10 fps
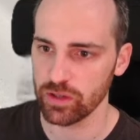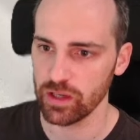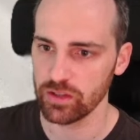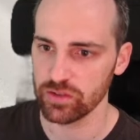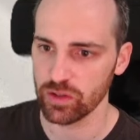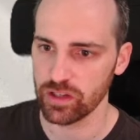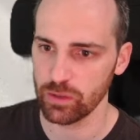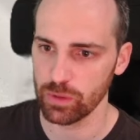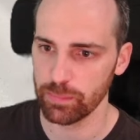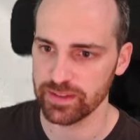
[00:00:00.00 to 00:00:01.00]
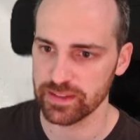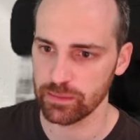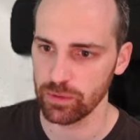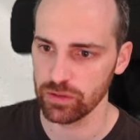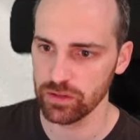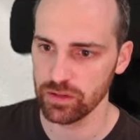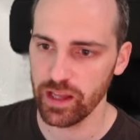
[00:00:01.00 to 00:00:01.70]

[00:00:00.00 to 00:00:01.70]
Okay, so here we pass the bot,